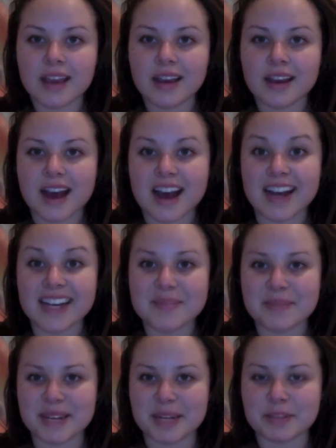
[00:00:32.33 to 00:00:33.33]
Hi,
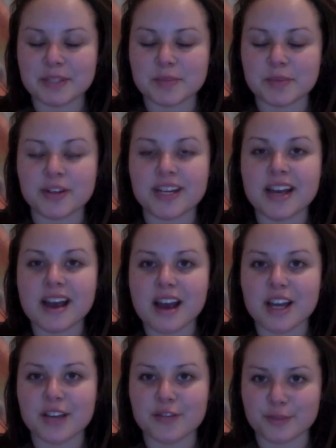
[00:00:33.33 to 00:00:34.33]
my name is Maria.
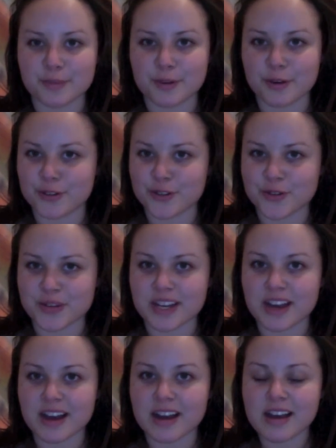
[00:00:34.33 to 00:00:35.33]
I am from Costa
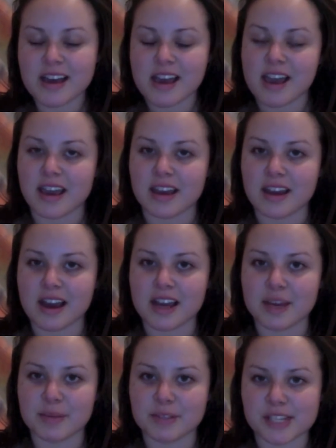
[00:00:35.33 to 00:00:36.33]
Rica, and I
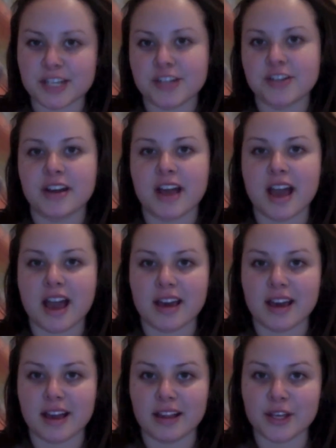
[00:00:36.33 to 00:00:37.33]
am a senior
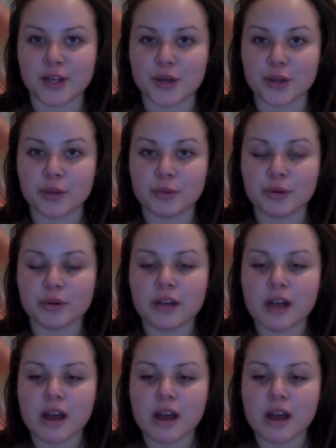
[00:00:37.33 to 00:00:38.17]
at LIU Global.